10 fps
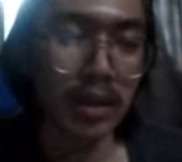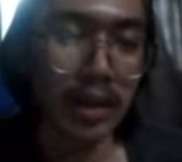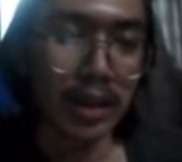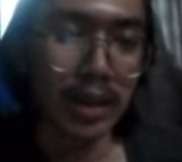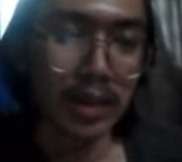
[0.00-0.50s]

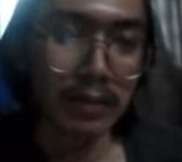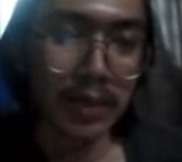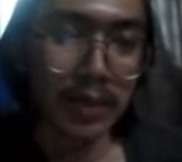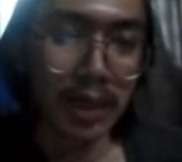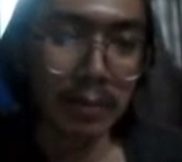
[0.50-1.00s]
And if
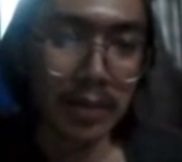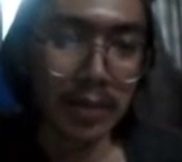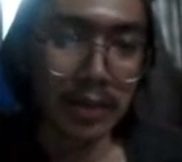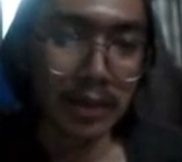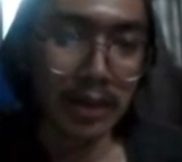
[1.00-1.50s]
toggle prime
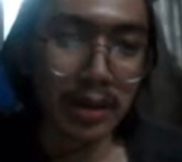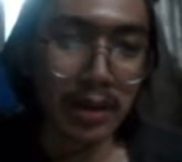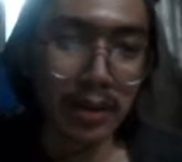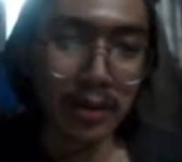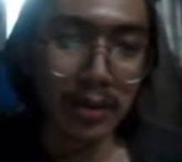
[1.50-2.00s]
is 1
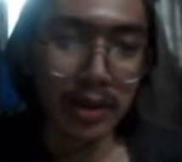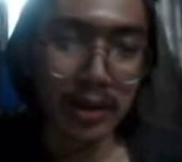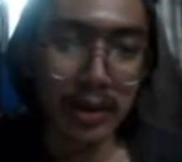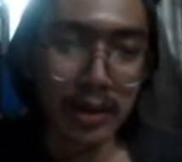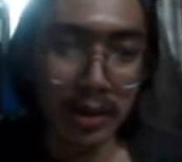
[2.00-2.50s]
and Qn
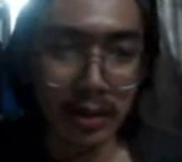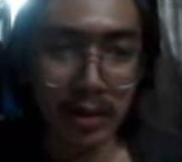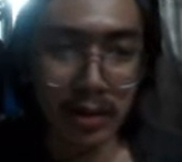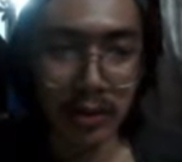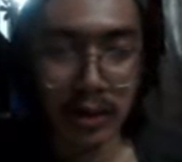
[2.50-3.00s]

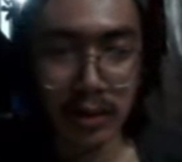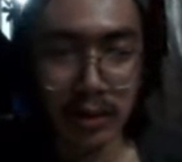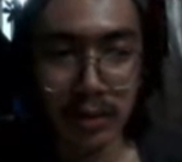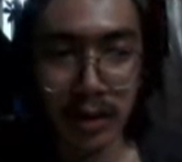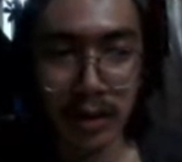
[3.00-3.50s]
is
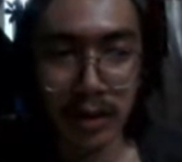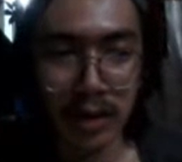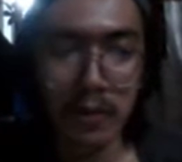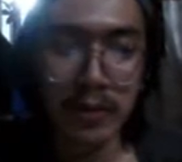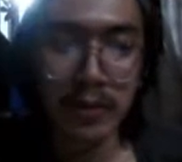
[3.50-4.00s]
1,
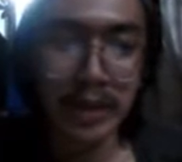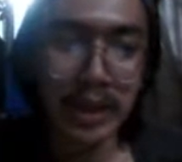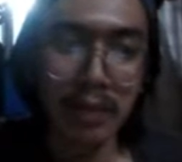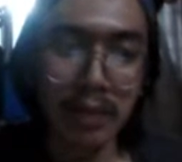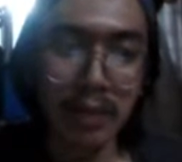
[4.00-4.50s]
then we will
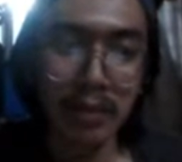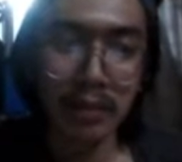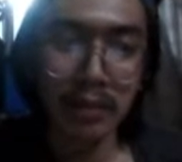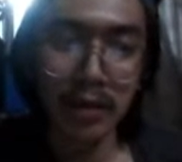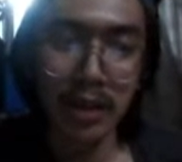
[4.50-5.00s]
take the prime
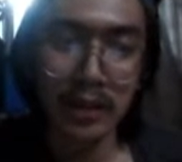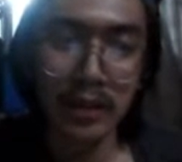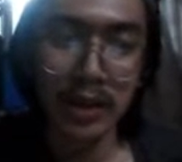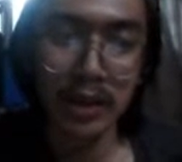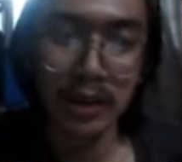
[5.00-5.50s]
of Qn,
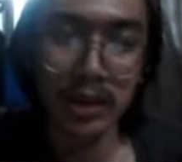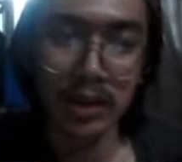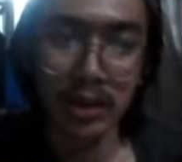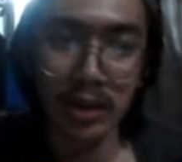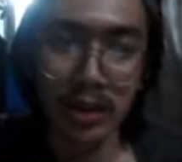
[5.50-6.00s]
which is
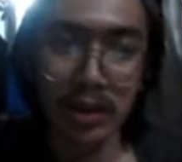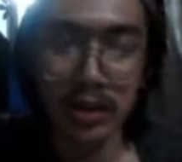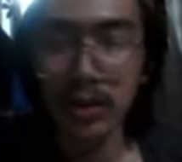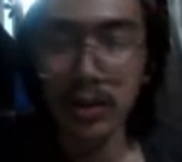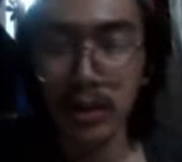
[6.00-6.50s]
0.
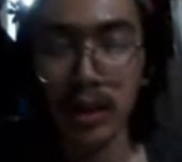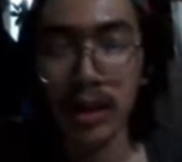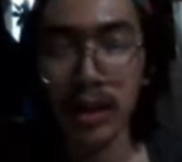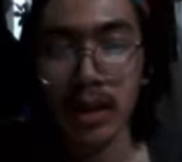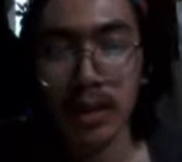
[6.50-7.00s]
So
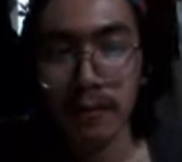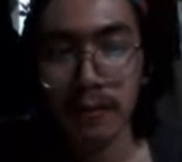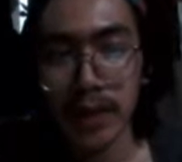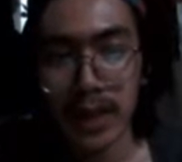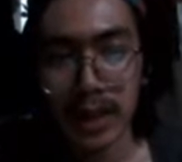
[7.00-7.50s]
if
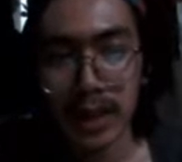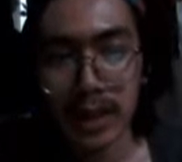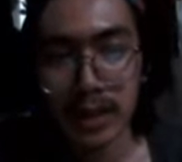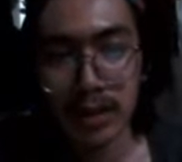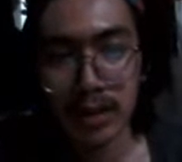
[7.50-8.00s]
we
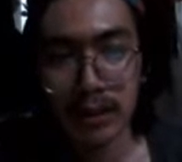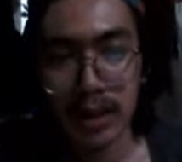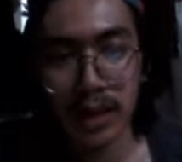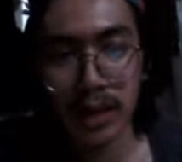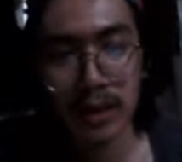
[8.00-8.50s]
analyze, we
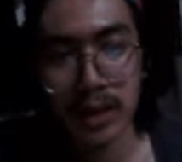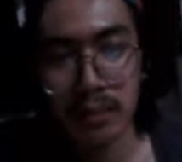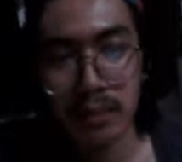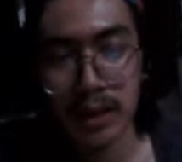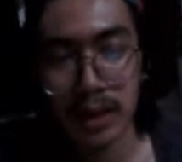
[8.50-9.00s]
can now
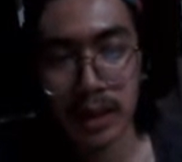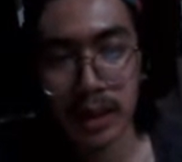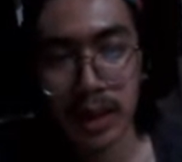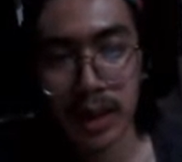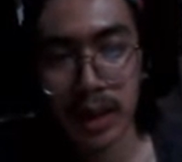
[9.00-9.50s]
simply
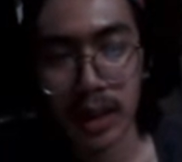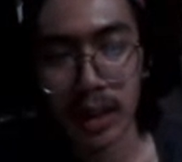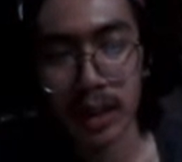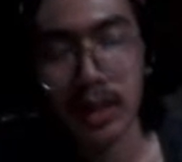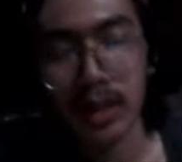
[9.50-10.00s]

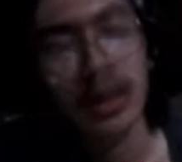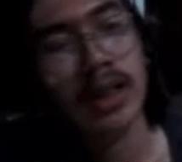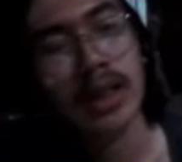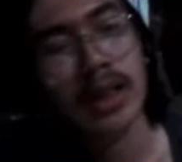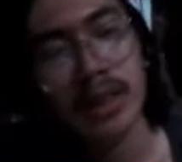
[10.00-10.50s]

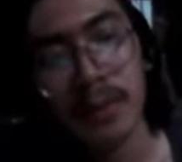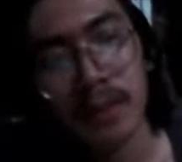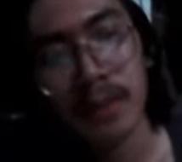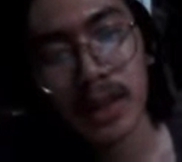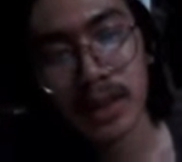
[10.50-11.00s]

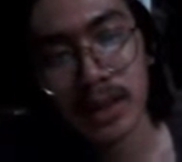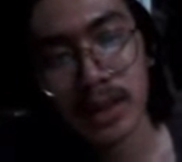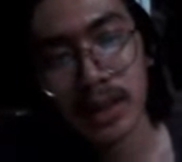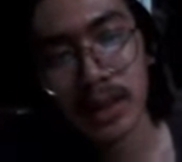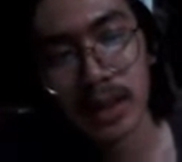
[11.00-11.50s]
simplify
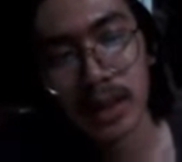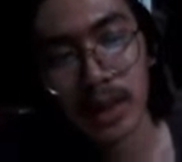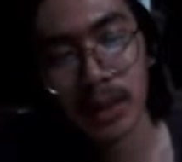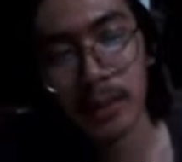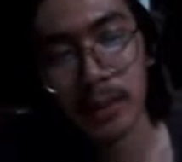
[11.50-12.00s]
this
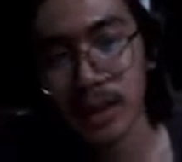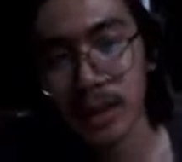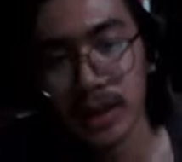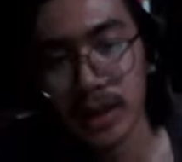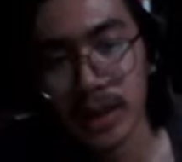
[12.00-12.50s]

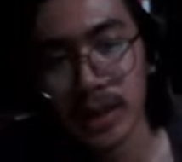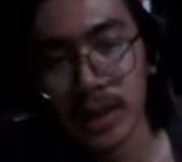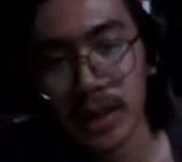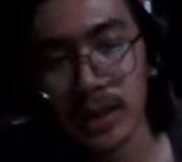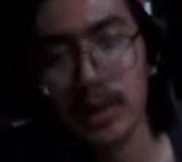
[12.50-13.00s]
operation as
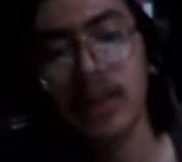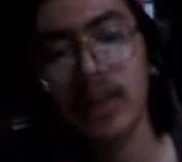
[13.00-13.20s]
a